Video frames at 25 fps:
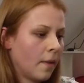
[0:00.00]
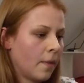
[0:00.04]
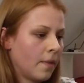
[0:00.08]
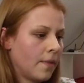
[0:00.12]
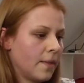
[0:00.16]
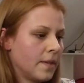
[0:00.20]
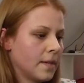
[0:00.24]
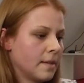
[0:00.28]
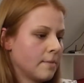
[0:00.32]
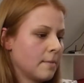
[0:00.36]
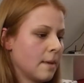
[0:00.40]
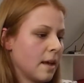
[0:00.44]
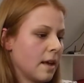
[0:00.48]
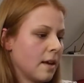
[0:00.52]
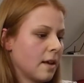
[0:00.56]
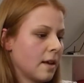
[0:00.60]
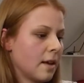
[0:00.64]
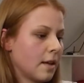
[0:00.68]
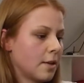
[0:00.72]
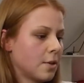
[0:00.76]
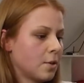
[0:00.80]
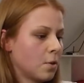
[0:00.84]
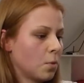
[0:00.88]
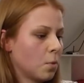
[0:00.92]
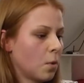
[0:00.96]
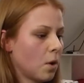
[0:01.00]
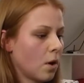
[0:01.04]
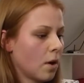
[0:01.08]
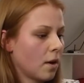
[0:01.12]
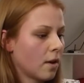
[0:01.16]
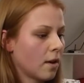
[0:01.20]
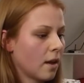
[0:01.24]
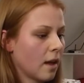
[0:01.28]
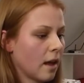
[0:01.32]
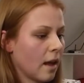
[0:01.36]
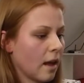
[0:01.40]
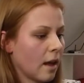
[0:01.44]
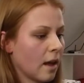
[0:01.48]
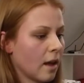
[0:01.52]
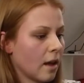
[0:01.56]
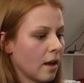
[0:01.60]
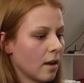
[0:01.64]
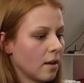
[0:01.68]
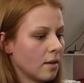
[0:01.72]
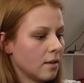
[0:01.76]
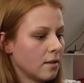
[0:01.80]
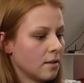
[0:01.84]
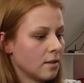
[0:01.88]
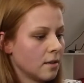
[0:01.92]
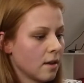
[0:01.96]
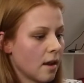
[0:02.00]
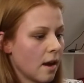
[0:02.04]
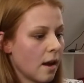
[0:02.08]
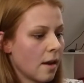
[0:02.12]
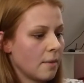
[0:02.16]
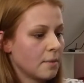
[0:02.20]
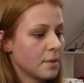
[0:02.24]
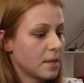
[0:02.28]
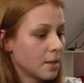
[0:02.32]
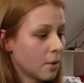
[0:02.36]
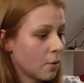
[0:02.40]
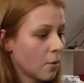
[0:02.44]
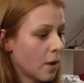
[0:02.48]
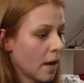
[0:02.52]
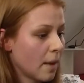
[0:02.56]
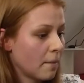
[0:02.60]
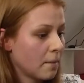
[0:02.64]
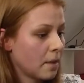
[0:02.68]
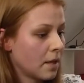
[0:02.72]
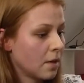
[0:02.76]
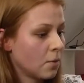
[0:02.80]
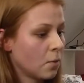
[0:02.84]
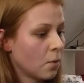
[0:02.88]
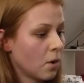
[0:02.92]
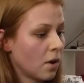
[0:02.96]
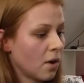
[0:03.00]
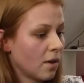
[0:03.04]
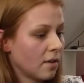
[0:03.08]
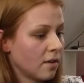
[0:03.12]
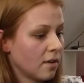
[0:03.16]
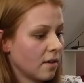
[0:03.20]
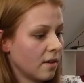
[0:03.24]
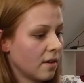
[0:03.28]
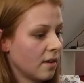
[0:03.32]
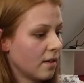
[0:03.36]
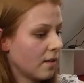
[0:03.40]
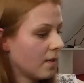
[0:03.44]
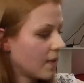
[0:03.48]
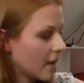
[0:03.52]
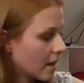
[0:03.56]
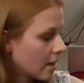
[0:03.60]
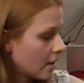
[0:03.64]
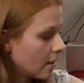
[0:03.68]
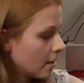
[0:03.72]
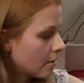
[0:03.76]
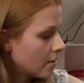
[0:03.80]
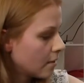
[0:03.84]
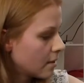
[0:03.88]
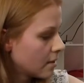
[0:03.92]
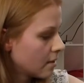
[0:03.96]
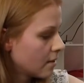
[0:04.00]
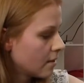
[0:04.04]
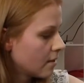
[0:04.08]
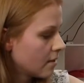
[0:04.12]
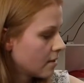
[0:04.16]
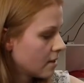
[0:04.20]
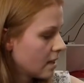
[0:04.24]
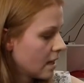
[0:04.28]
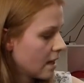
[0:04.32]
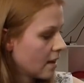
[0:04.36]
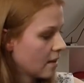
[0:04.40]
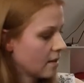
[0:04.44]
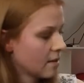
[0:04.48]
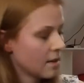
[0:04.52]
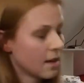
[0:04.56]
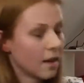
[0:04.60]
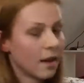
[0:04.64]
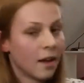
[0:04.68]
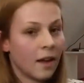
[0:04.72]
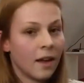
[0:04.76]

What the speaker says: this make had to work, and I'm so happy it worked, and that it looks good, and